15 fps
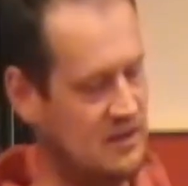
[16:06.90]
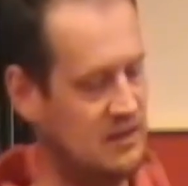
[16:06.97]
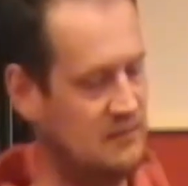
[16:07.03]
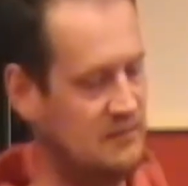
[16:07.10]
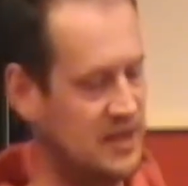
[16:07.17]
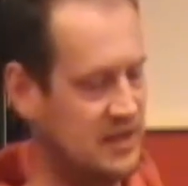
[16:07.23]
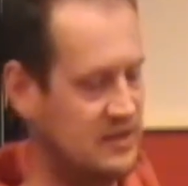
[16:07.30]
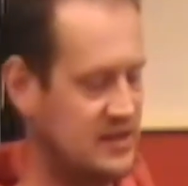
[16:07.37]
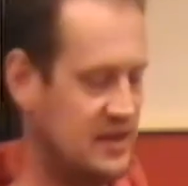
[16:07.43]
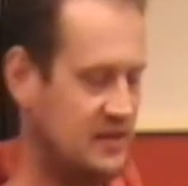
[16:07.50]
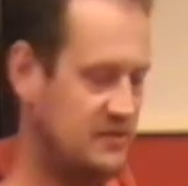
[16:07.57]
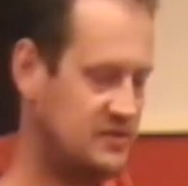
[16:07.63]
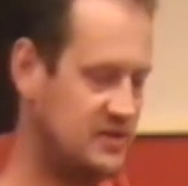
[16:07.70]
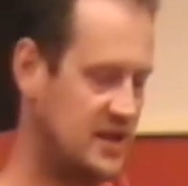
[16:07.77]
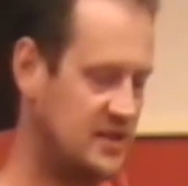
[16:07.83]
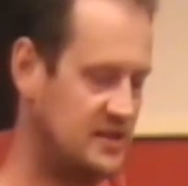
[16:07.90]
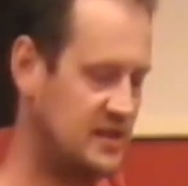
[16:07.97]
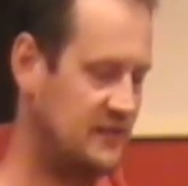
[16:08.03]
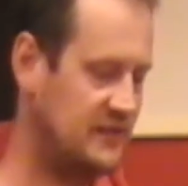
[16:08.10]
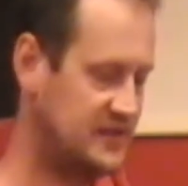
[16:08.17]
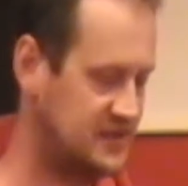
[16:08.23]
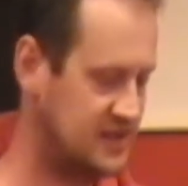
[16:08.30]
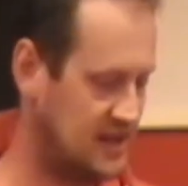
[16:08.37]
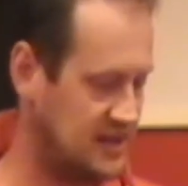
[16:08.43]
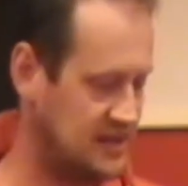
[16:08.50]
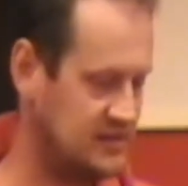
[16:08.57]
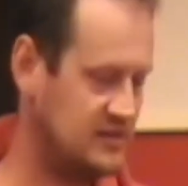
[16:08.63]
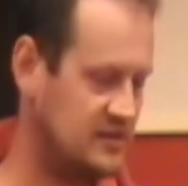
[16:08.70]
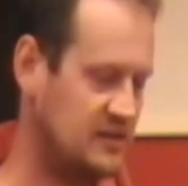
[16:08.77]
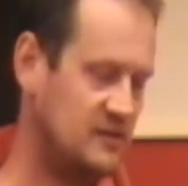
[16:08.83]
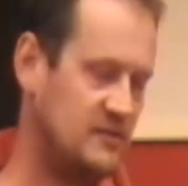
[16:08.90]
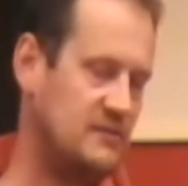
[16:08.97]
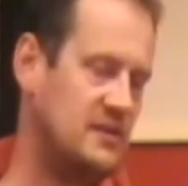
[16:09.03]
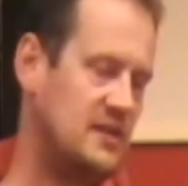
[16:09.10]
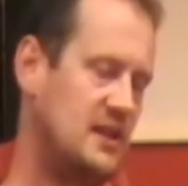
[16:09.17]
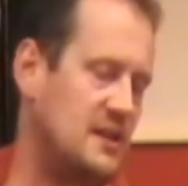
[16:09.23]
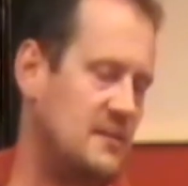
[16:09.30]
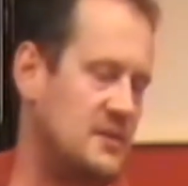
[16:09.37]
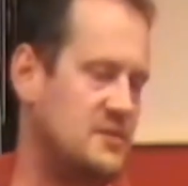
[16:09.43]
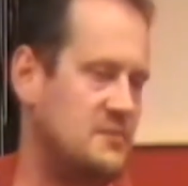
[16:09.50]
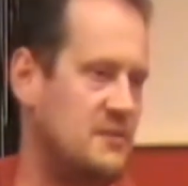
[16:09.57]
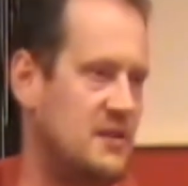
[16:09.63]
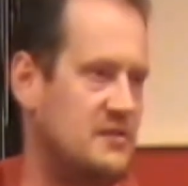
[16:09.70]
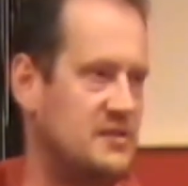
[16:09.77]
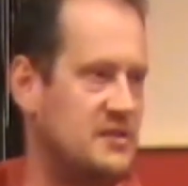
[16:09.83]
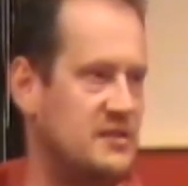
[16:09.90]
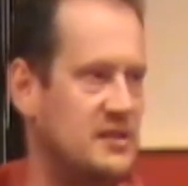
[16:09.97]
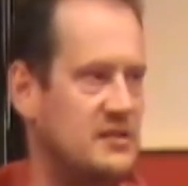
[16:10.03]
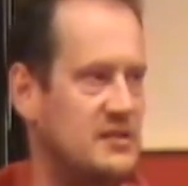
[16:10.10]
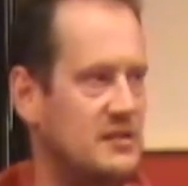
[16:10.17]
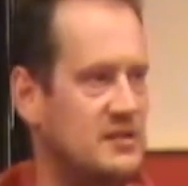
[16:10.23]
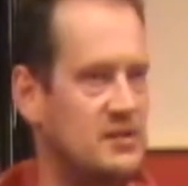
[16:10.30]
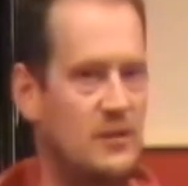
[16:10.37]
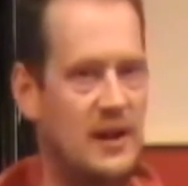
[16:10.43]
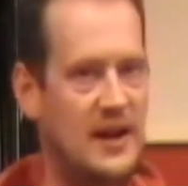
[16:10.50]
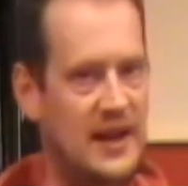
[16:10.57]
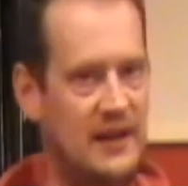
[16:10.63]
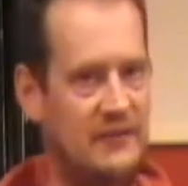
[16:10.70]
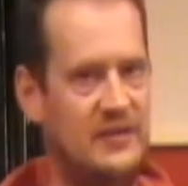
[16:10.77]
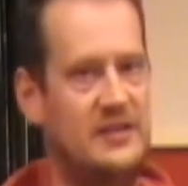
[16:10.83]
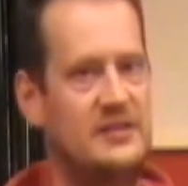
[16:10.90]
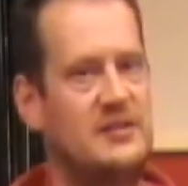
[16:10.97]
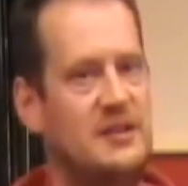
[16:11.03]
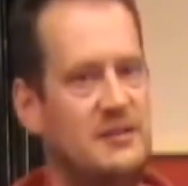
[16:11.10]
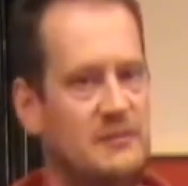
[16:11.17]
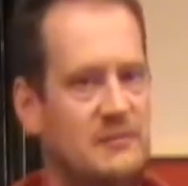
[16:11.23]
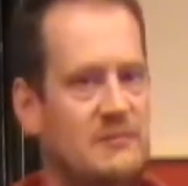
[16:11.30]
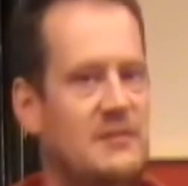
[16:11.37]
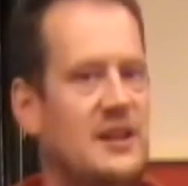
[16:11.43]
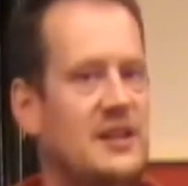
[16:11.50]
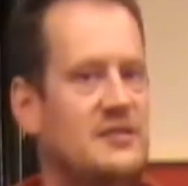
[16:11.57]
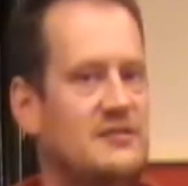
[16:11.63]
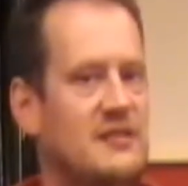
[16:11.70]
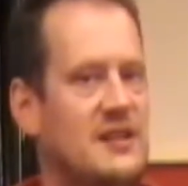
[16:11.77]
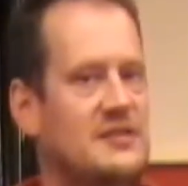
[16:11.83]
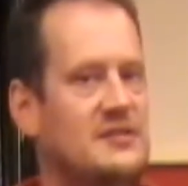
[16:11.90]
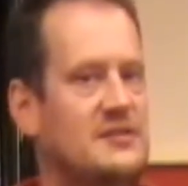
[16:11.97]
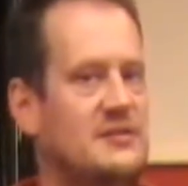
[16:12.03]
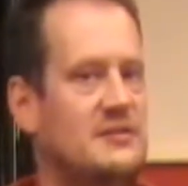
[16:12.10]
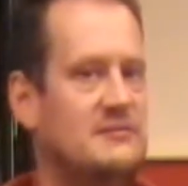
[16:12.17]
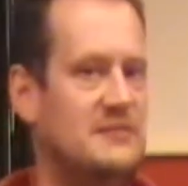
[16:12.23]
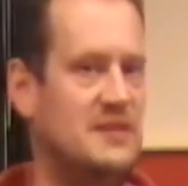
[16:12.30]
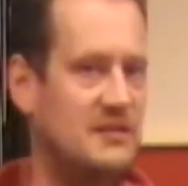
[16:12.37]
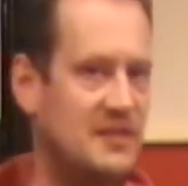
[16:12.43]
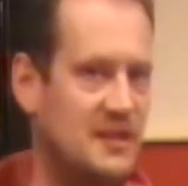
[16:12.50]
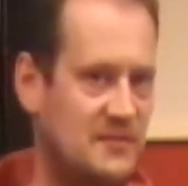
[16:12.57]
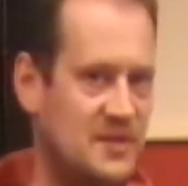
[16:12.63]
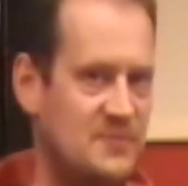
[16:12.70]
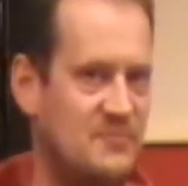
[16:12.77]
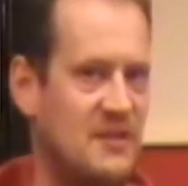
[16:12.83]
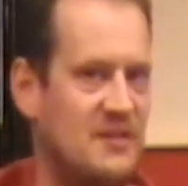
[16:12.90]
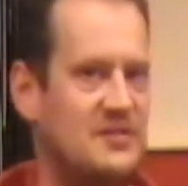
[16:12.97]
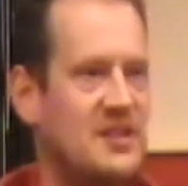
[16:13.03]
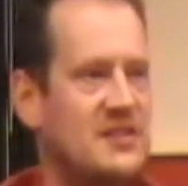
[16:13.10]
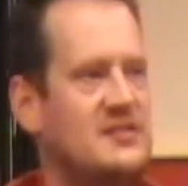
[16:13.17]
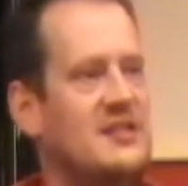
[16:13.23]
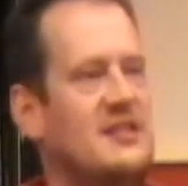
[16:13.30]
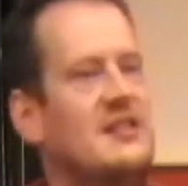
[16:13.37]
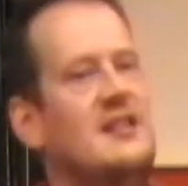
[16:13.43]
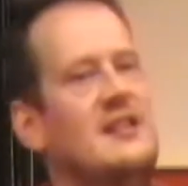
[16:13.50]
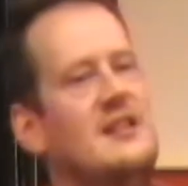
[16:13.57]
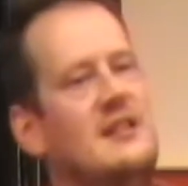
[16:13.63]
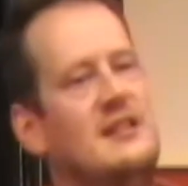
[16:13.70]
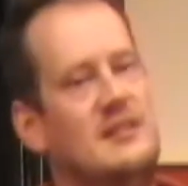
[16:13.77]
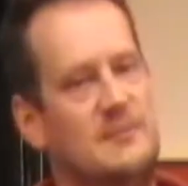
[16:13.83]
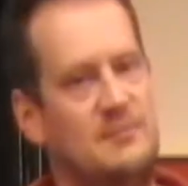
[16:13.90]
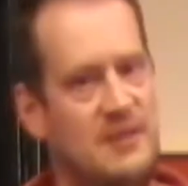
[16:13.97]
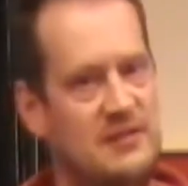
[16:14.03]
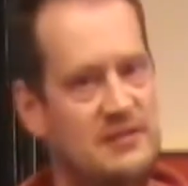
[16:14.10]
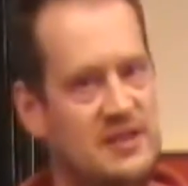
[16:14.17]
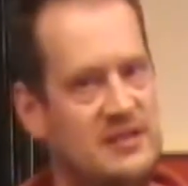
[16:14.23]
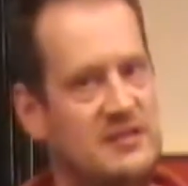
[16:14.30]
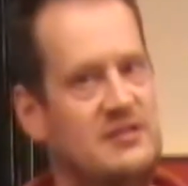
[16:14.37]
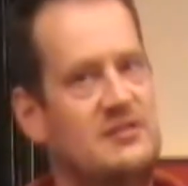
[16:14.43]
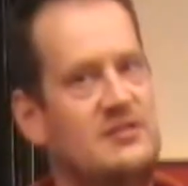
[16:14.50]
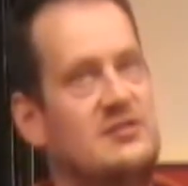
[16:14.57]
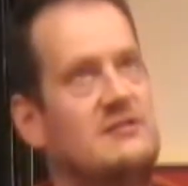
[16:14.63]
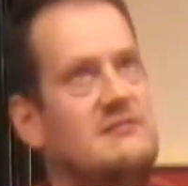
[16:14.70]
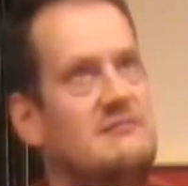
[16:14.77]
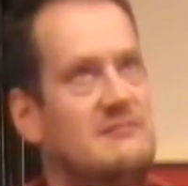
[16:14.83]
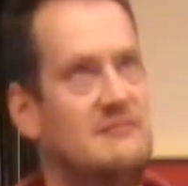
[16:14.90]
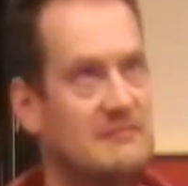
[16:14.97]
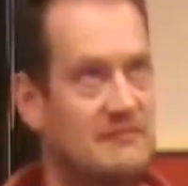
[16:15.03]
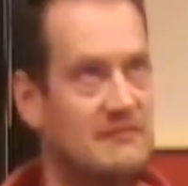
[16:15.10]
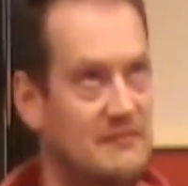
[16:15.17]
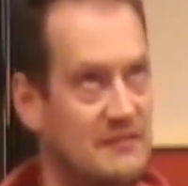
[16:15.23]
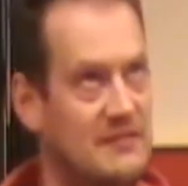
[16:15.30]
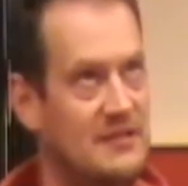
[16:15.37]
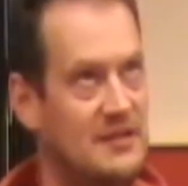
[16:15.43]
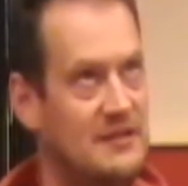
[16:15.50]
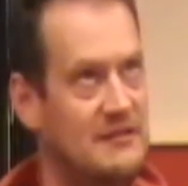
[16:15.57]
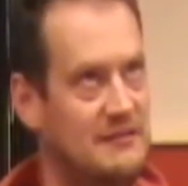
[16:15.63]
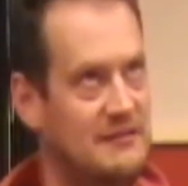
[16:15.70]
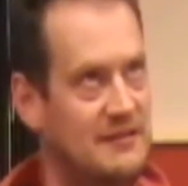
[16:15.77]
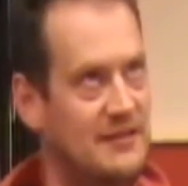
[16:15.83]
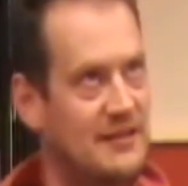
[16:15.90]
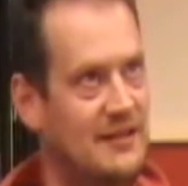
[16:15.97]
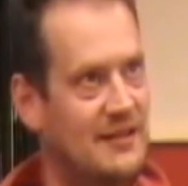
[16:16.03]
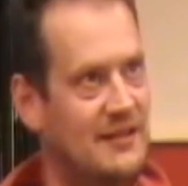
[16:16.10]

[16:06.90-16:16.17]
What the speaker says: because I use Change FSI to do the image processing, so it's quite heavy. So when it tries to do the image processing, the processor just. One